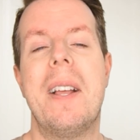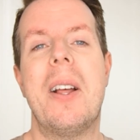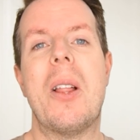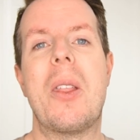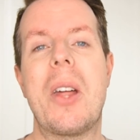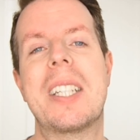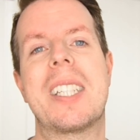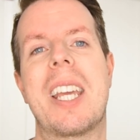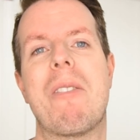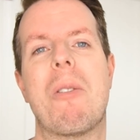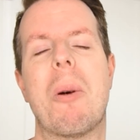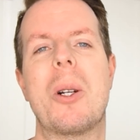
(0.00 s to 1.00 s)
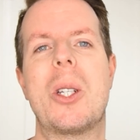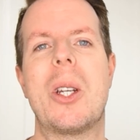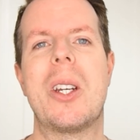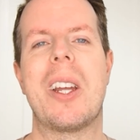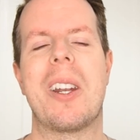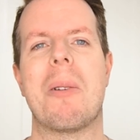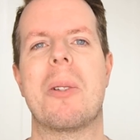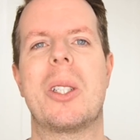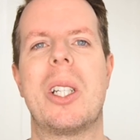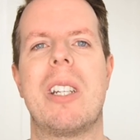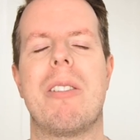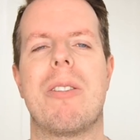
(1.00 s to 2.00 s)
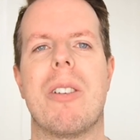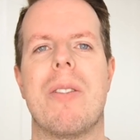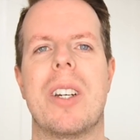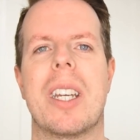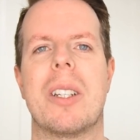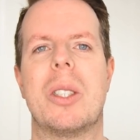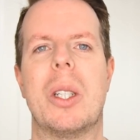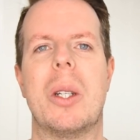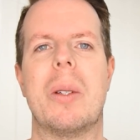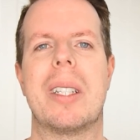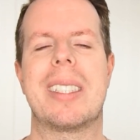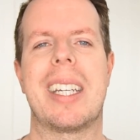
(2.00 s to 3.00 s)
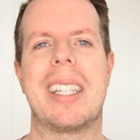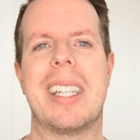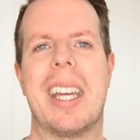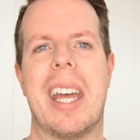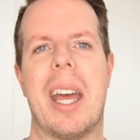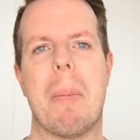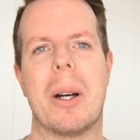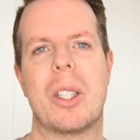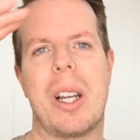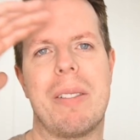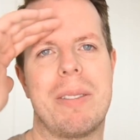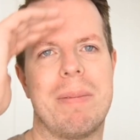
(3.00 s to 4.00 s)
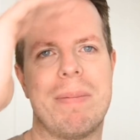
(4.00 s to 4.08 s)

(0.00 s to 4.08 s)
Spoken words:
Thanks again for watching, and I will see you for a video soon. Take care, much love.